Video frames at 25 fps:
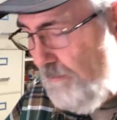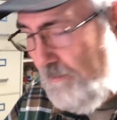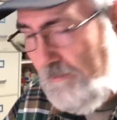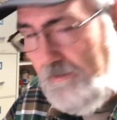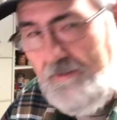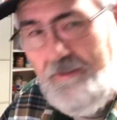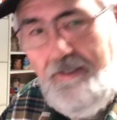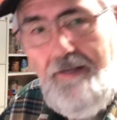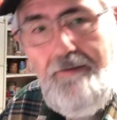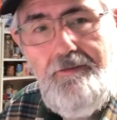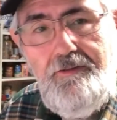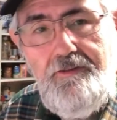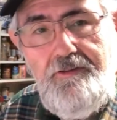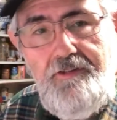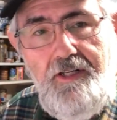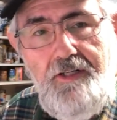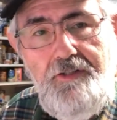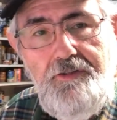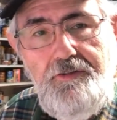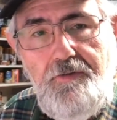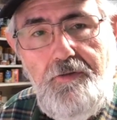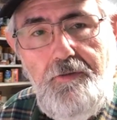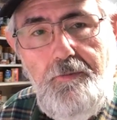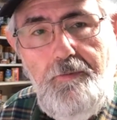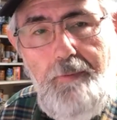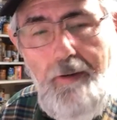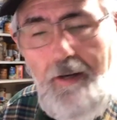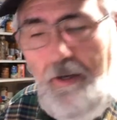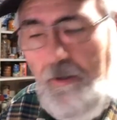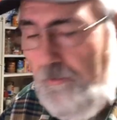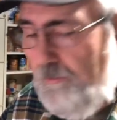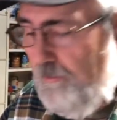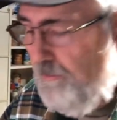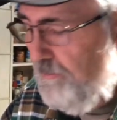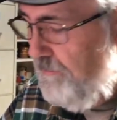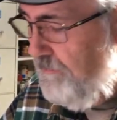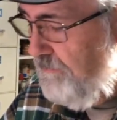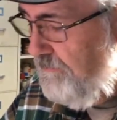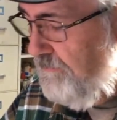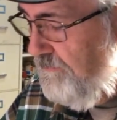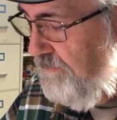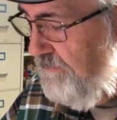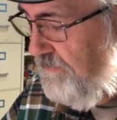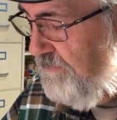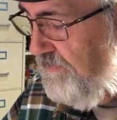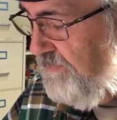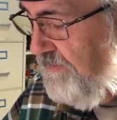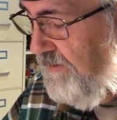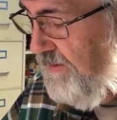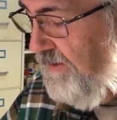put 7 cents to the powder.
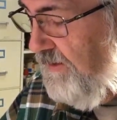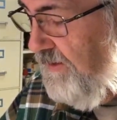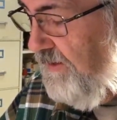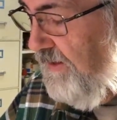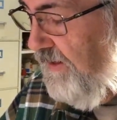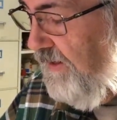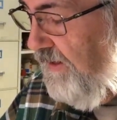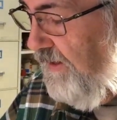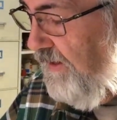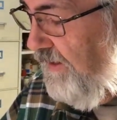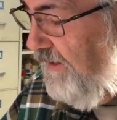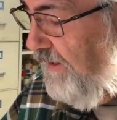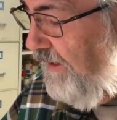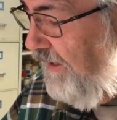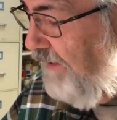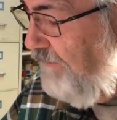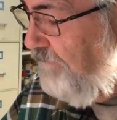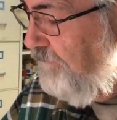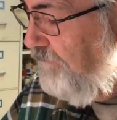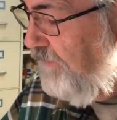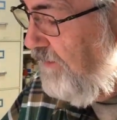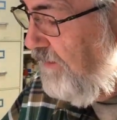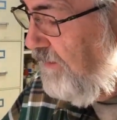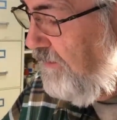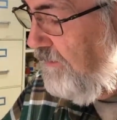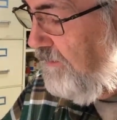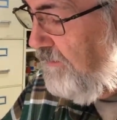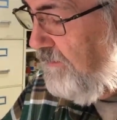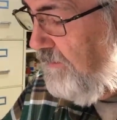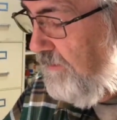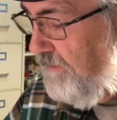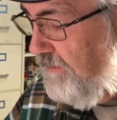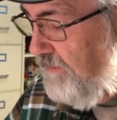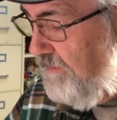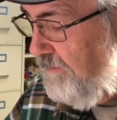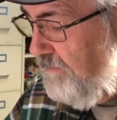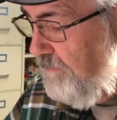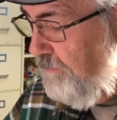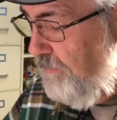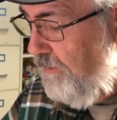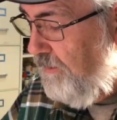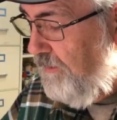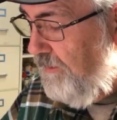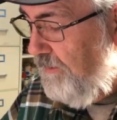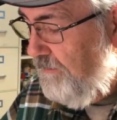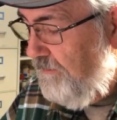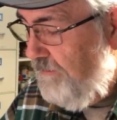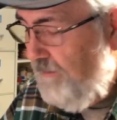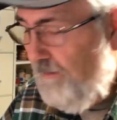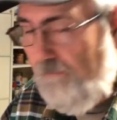And I figured the
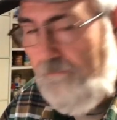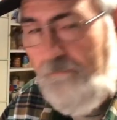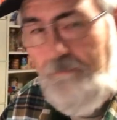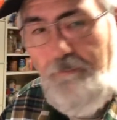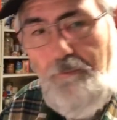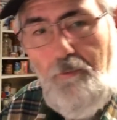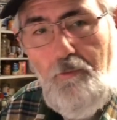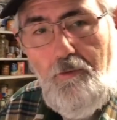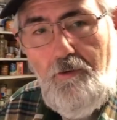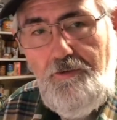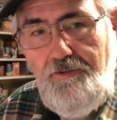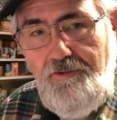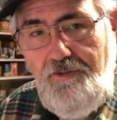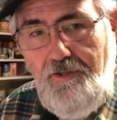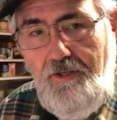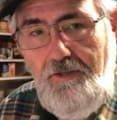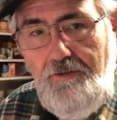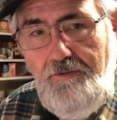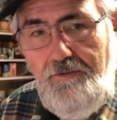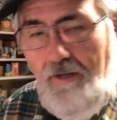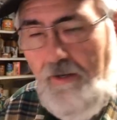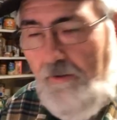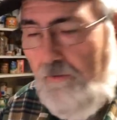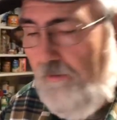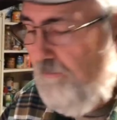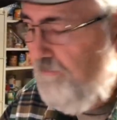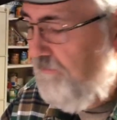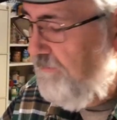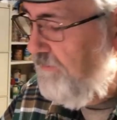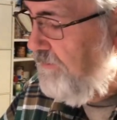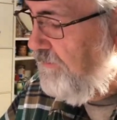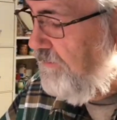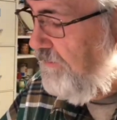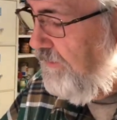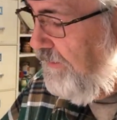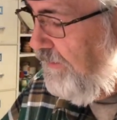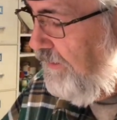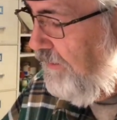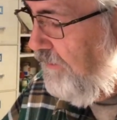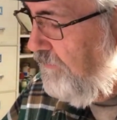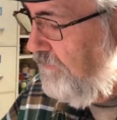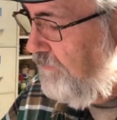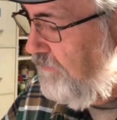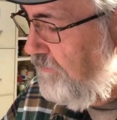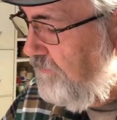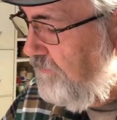bullet at 4 cents. How I figured that out,